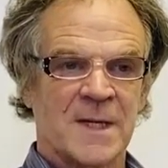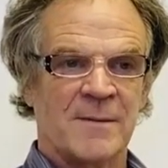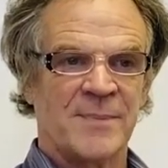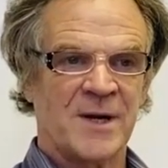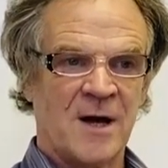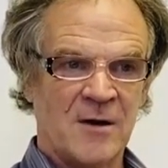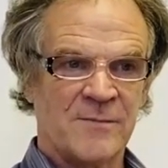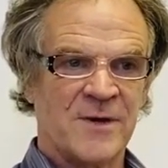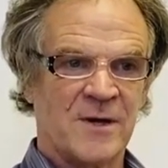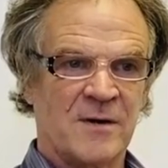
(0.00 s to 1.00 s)
but I hope
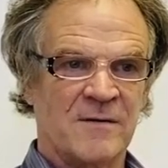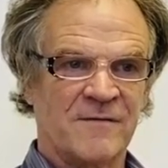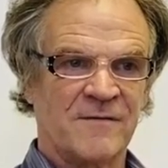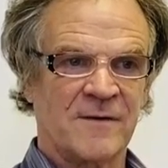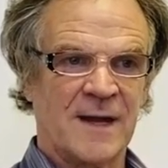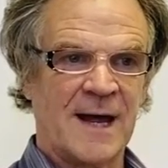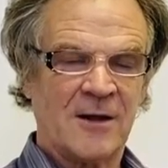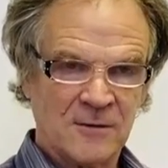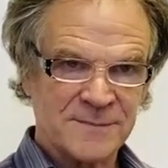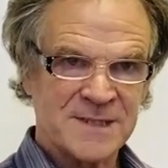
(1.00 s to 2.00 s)
that I have
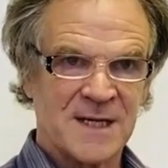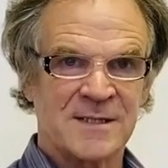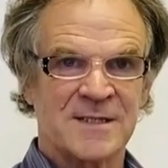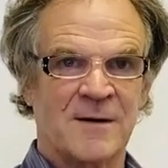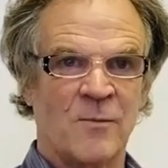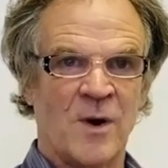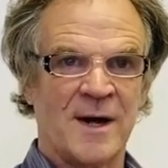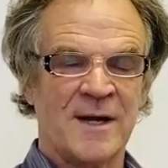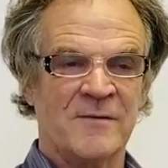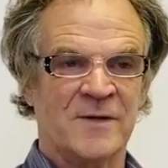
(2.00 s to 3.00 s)
helped in some
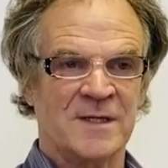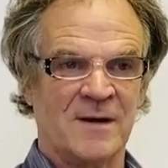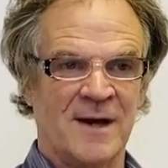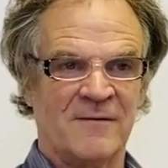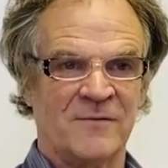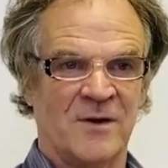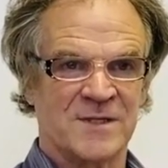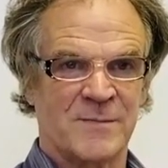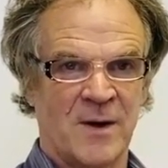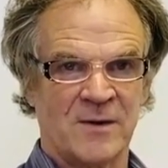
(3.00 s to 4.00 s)
way, that I have not
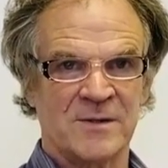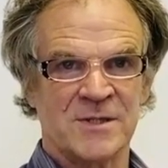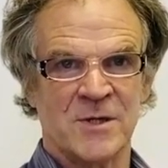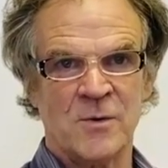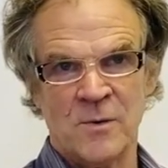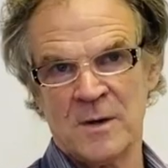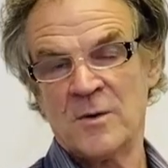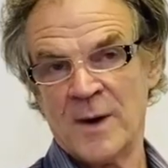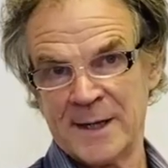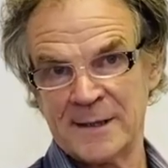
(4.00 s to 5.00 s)
spoken too
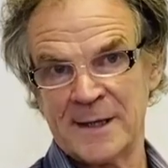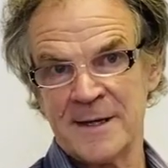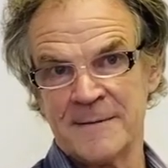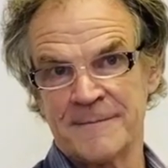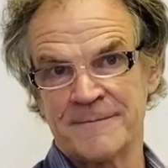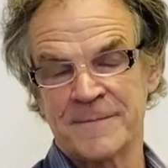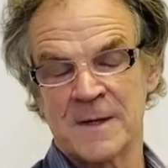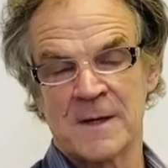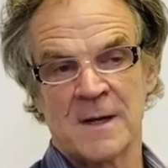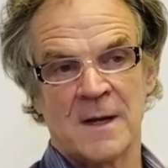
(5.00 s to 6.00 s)
quickly.
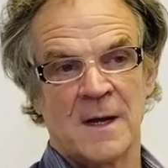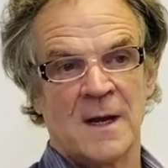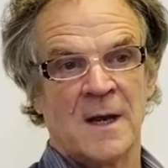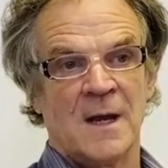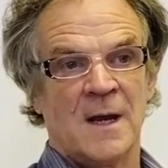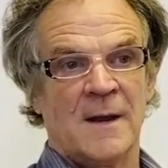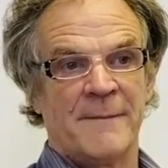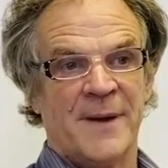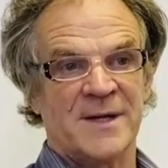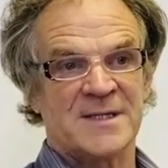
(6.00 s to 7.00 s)

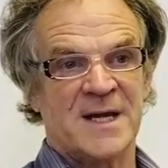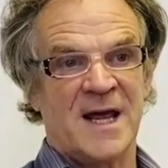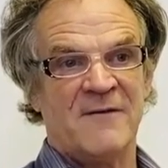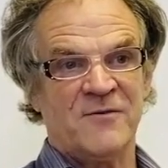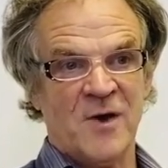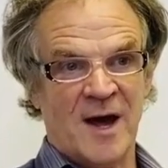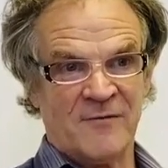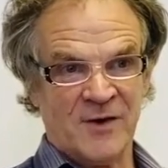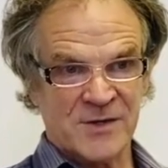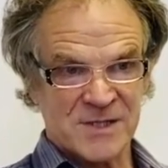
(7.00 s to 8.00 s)
But if you have
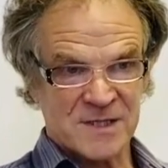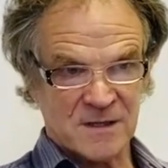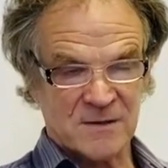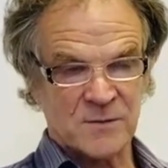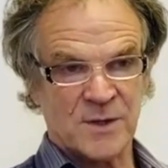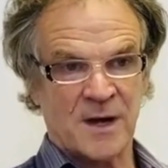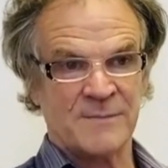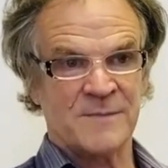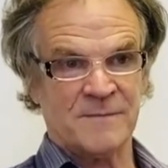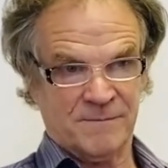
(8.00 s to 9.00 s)
understood what
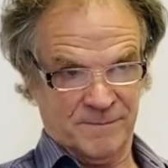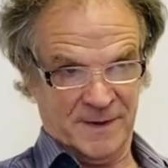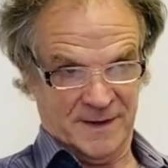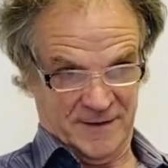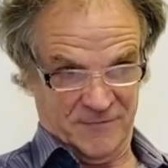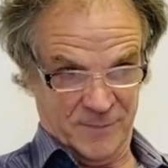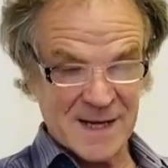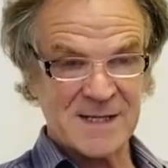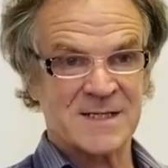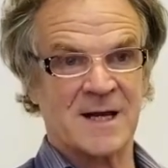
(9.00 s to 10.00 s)
I've
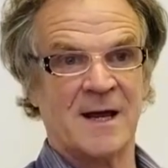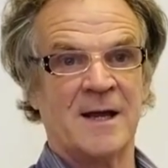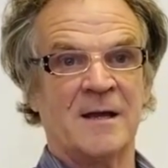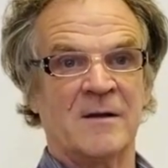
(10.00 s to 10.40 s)
been saying,